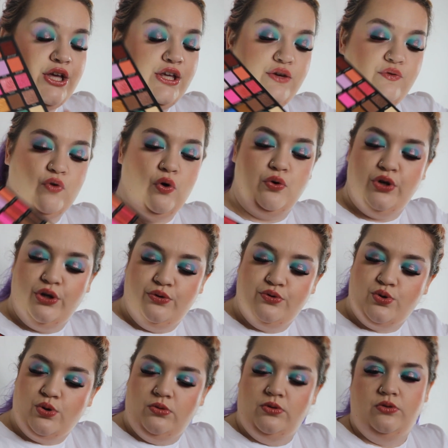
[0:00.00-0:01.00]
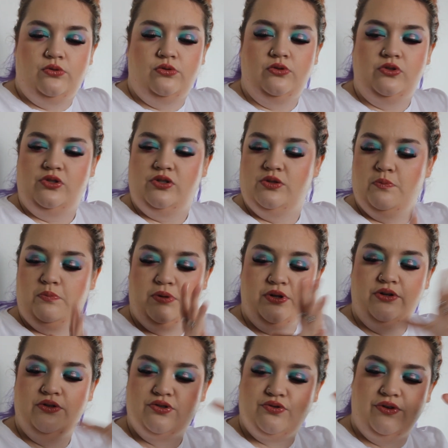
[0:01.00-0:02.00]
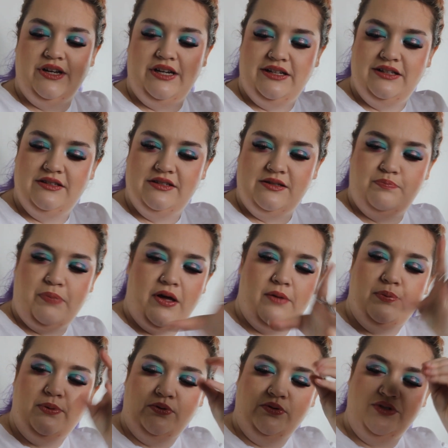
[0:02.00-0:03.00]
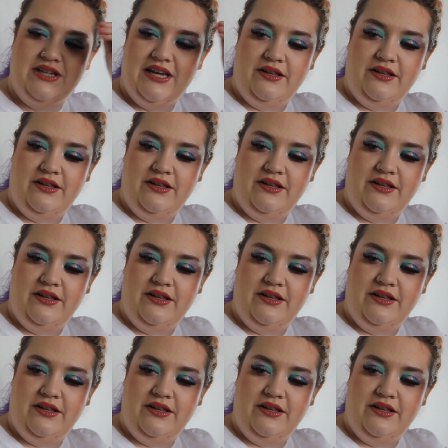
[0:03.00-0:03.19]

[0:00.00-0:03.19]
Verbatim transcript: You've got neutrals, blues, greens, purples,